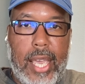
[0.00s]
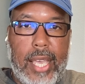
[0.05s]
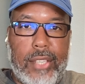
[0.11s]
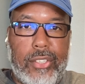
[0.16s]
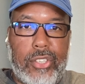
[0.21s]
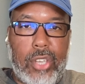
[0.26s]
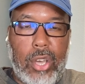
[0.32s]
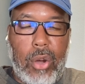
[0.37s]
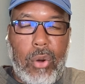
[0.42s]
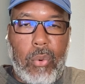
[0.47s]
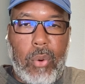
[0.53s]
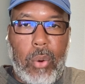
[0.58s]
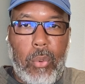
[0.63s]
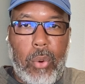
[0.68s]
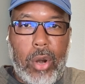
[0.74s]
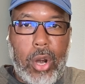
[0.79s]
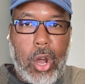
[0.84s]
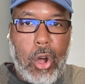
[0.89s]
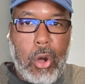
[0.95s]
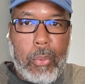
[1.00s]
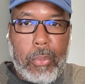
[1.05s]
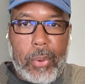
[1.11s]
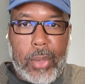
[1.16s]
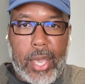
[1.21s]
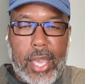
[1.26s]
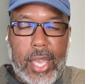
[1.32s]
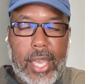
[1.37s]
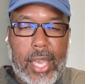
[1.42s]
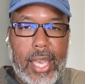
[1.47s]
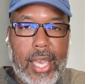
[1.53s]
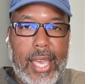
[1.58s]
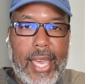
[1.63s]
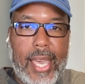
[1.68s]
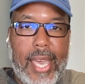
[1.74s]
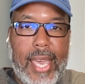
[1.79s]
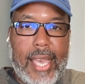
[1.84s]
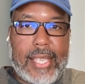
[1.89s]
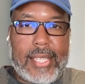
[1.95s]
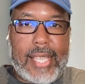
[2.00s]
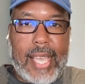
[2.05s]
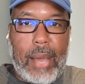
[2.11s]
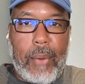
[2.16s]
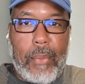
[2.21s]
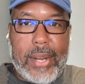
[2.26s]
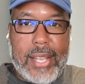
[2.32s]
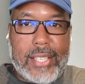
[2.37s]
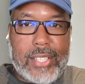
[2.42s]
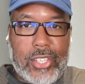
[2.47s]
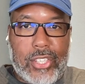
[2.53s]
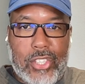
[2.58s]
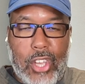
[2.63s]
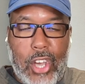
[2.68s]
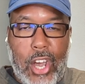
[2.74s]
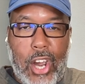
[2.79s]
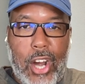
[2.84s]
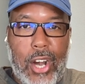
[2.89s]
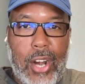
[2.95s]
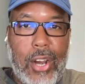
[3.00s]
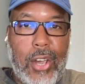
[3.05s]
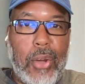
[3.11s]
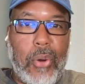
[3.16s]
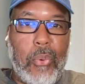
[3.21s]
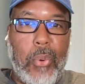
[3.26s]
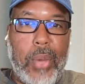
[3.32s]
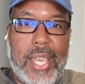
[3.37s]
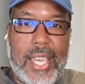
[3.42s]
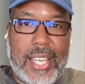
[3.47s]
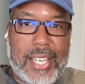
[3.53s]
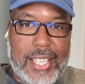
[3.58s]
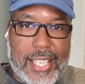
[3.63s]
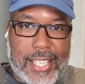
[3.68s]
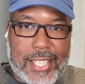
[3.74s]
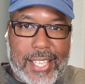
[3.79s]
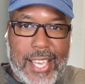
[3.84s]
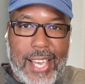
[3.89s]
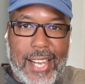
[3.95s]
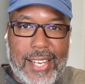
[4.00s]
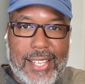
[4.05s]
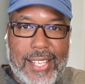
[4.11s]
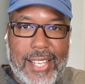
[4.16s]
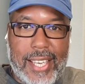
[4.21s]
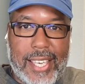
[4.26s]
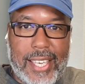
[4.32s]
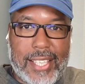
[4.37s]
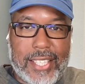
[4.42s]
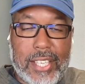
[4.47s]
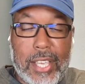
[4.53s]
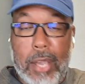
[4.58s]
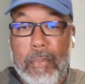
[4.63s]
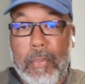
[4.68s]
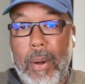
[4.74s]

And so what we're hoping is that when he's a star, we get discounted tickets.